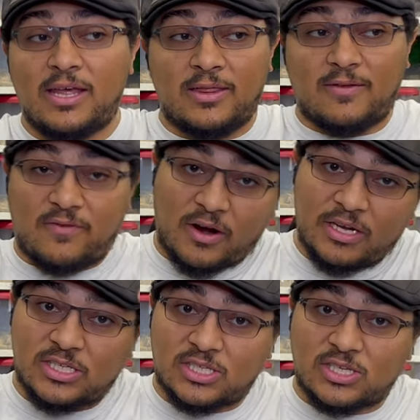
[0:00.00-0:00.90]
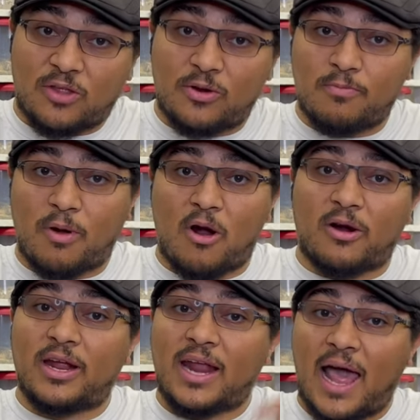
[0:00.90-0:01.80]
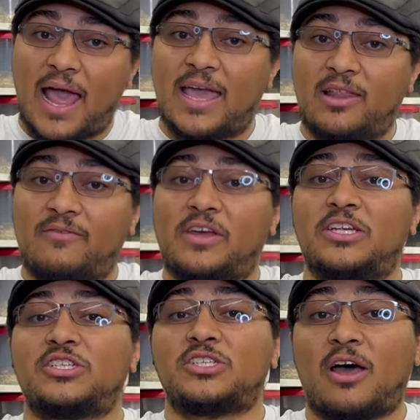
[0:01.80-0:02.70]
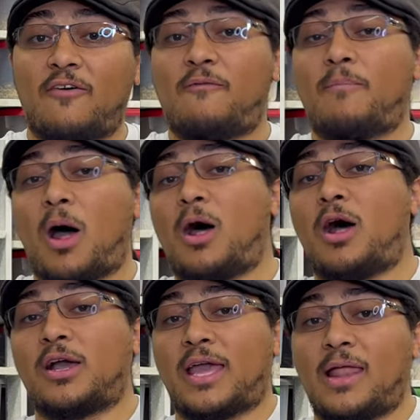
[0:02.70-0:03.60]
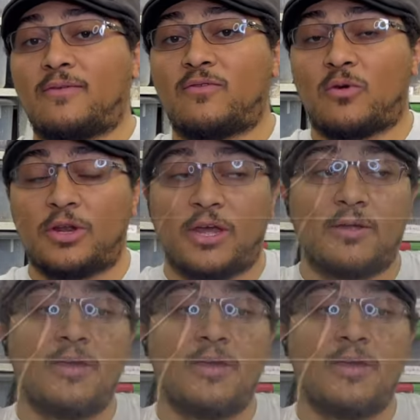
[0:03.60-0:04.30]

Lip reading: the very southern part at high elevations of Baja, California.